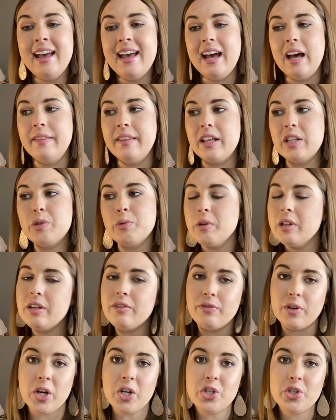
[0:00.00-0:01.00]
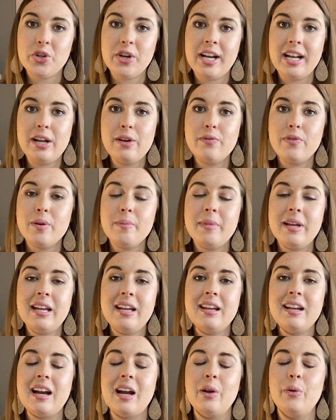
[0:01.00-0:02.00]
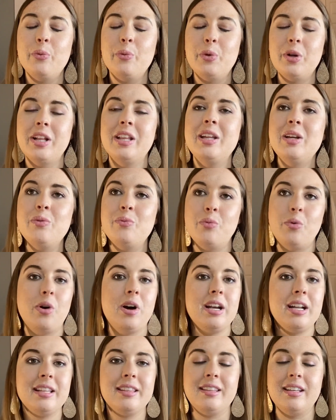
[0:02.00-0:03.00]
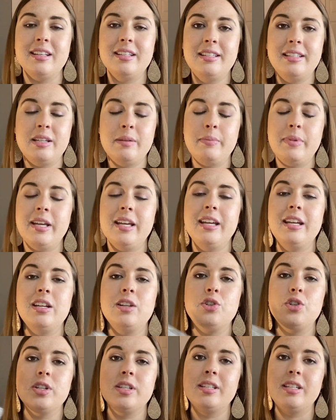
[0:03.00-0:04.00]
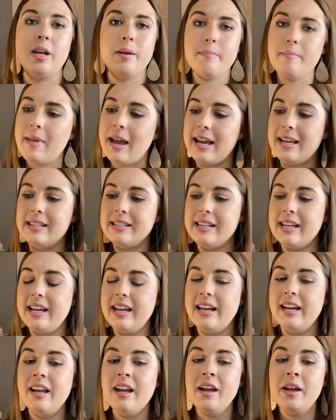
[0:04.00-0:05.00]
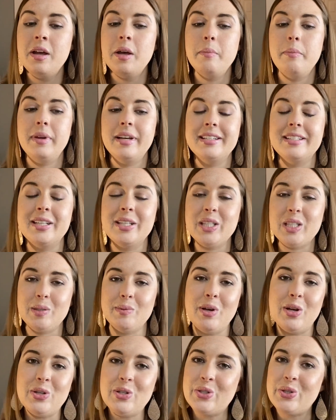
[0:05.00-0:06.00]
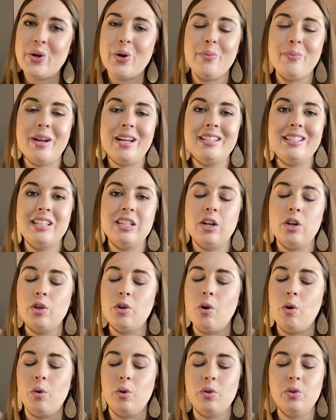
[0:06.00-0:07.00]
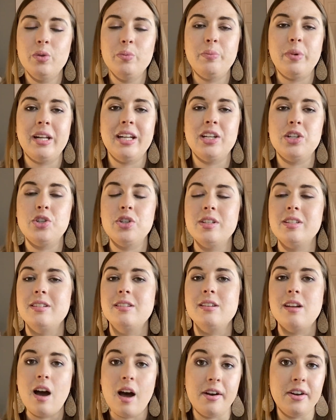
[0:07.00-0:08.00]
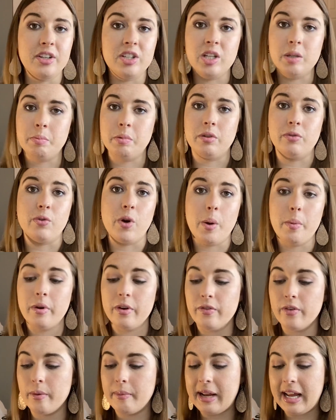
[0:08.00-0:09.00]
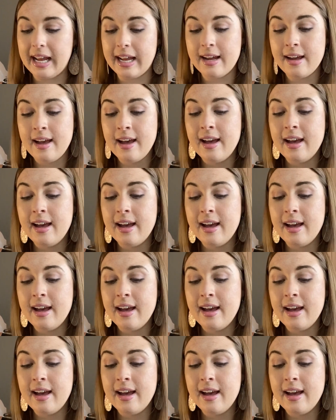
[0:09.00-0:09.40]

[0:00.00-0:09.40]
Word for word: And that's really frustrating for me. I really wanted this to be just amazing because it smells so amazing on cold, but it's just not a good performer for me.